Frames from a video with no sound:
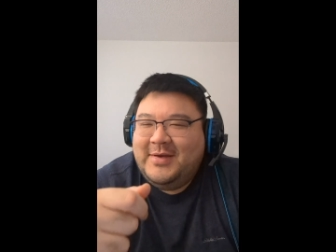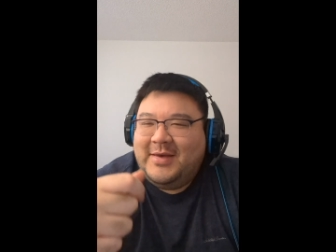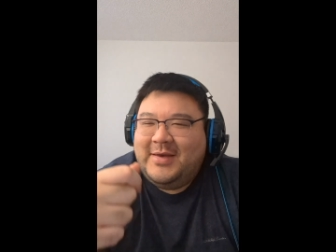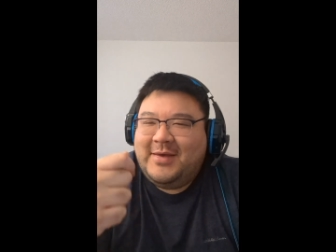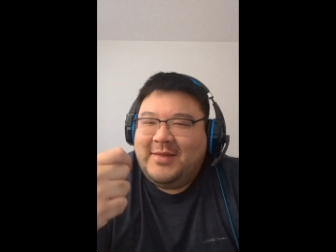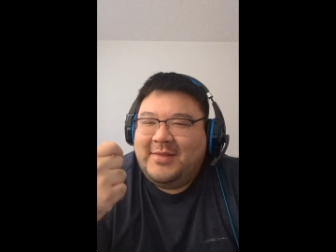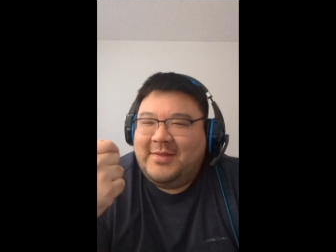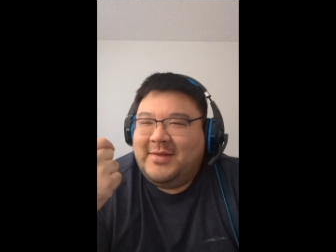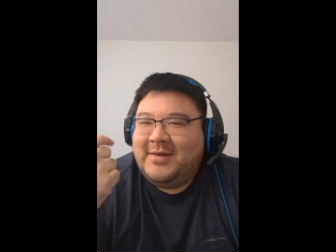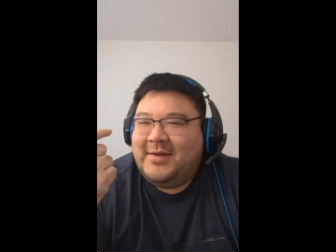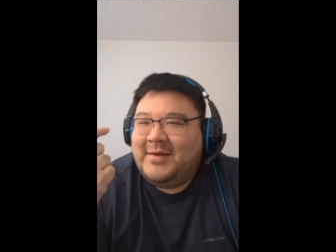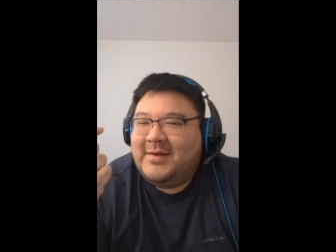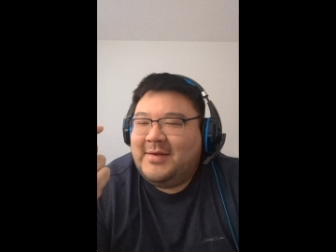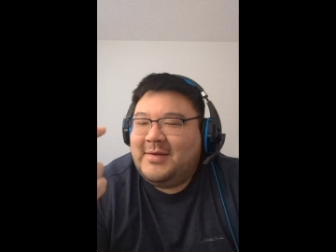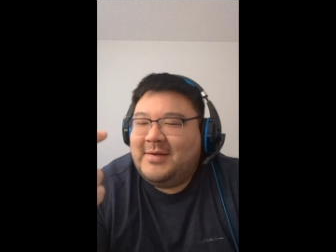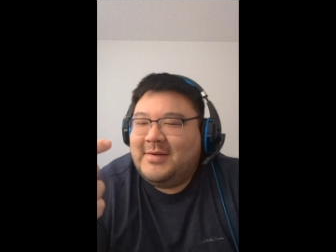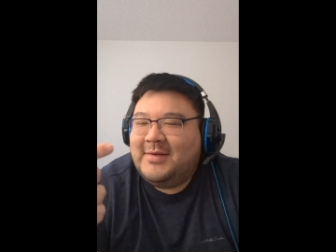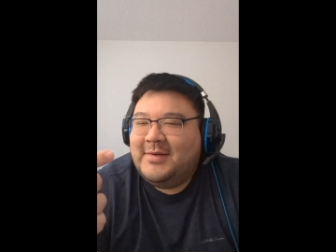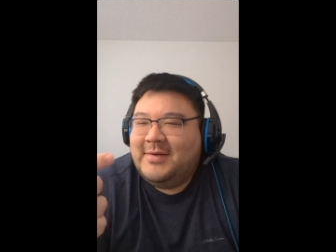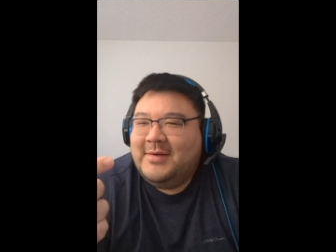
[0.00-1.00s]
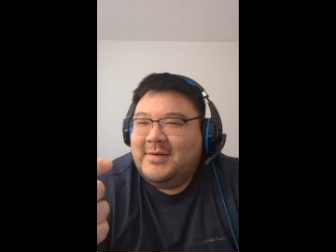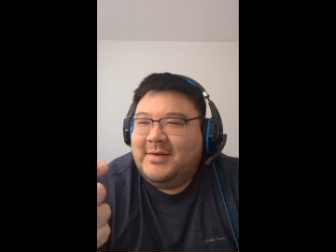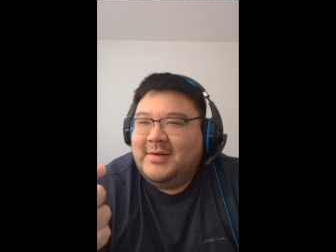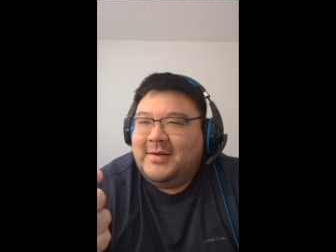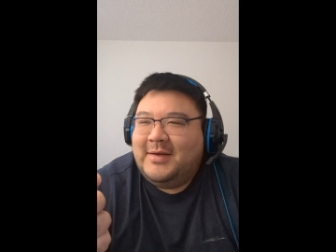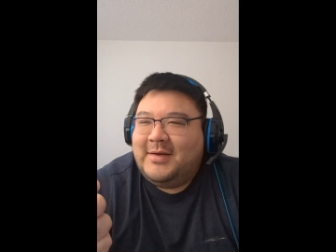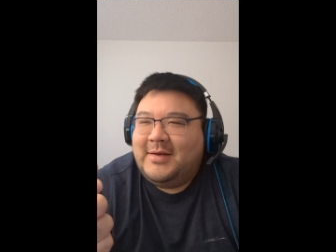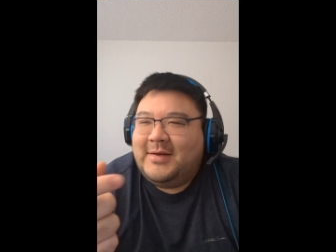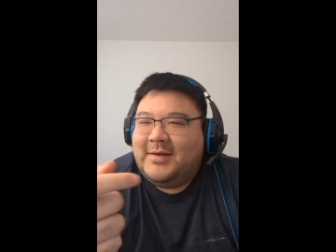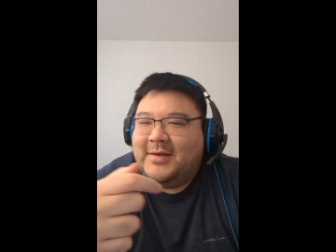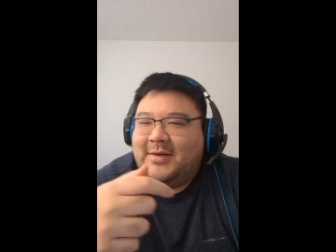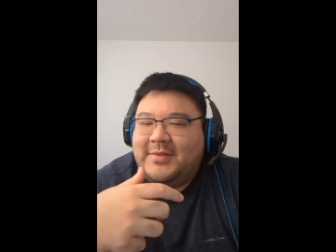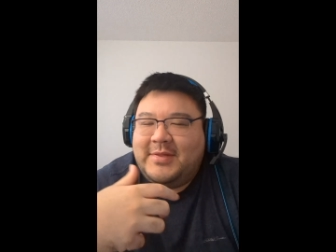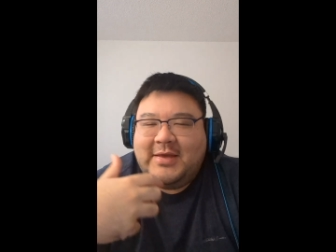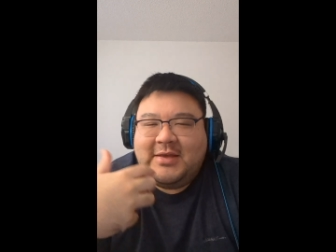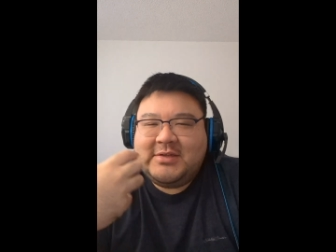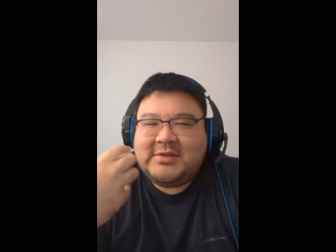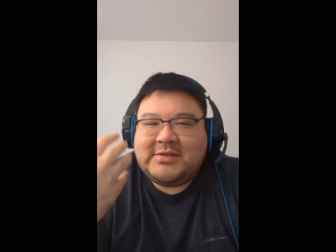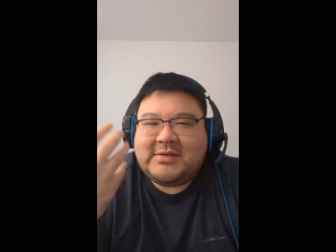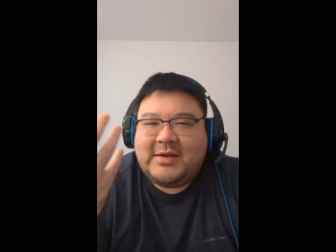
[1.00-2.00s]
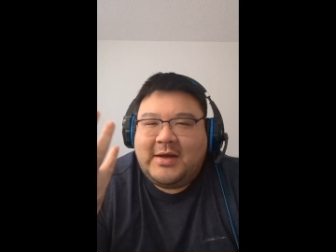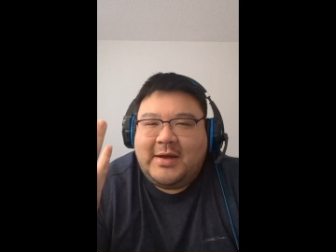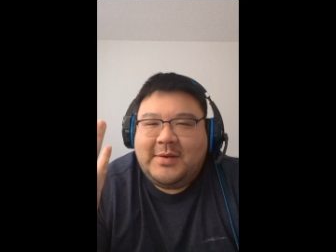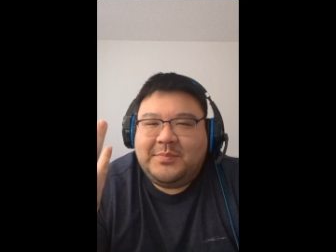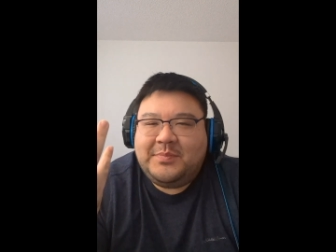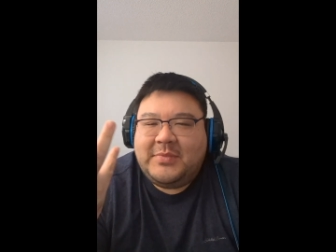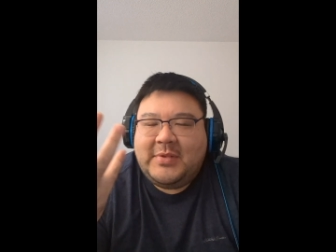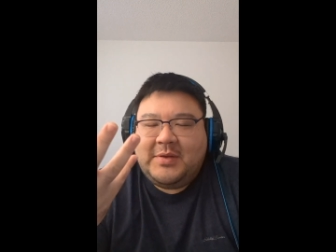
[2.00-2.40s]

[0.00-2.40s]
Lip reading: and then they stopped.